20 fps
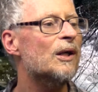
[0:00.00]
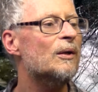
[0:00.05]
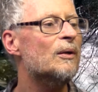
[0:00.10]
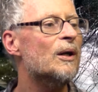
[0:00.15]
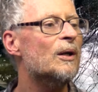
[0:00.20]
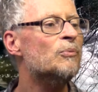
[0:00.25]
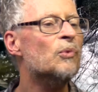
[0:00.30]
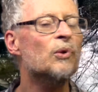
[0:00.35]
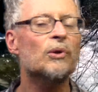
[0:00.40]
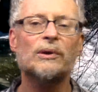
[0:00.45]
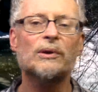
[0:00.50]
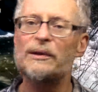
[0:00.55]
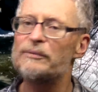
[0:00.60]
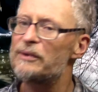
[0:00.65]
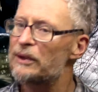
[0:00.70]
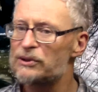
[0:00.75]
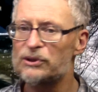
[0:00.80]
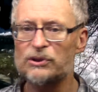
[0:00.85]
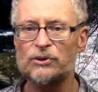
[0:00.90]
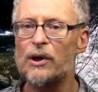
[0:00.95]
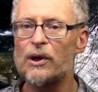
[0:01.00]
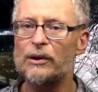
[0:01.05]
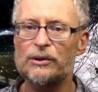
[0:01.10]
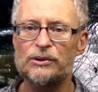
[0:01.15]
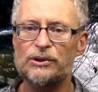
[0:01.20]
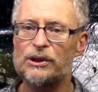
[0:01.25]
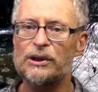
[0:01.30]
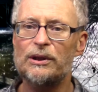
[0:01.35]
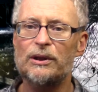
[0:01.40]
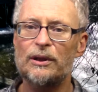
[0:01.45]
a more living
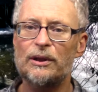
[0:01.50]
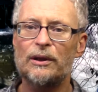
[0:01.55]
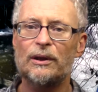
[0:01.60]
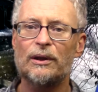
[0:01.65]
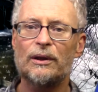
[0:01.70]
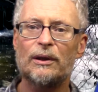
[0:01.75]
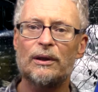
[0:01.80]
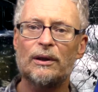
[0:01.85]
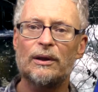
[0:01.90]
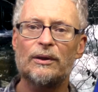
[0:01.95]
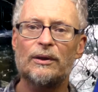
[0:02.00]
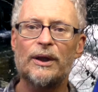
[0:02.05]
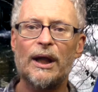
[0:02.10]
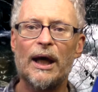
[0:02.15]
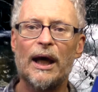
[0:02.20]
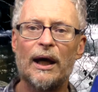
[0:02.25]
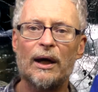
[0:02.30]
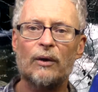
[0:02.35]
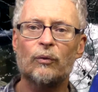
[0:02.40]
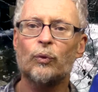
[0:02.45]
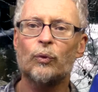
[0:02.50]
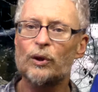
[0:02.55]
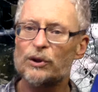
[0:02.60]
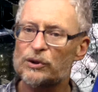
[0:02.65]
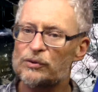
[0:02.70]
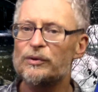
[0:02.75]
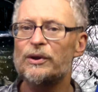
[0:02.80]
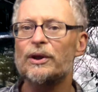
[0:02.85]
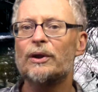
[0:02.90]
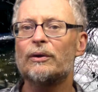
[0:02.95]
astrology that works
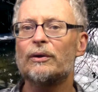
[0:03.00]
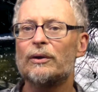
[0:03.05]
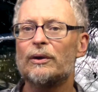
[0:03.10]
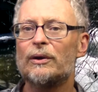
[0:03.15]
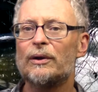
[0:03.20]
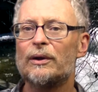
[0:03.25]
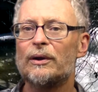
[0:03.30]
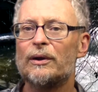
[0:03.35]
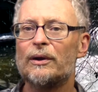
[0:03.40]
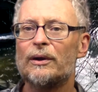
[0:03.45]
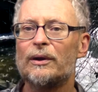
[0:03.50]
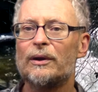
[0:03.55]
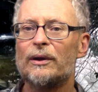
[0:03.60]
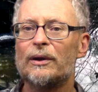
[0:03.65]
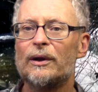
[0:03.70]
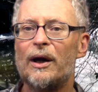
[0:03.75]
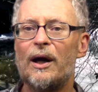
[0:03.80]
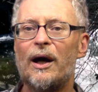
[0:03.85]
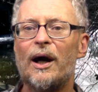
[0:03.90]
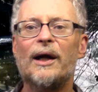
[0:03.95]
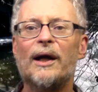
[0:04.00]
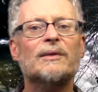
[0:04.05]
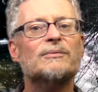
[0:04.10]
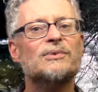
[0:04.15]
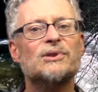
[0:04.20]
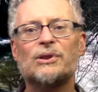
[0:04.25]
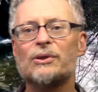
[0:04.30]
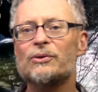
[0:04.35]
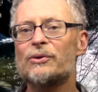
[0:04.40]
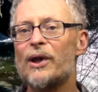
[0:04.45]
for you. I am
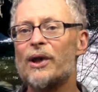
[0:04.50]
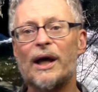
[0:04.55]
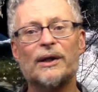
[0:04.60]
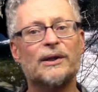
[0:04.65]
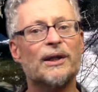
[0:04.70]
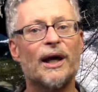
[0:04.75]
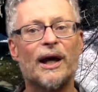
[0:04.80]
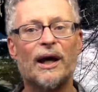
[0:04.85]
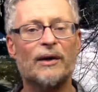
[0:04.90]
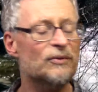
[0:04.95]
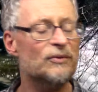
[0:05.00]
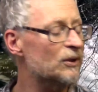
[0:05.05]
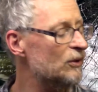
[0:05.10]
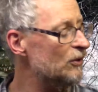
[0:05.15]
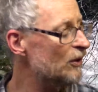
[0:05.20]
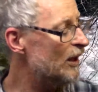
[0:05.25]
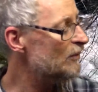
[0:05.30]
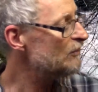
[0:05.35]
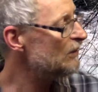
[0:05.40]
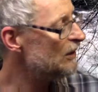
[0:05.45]
so glad to have you. I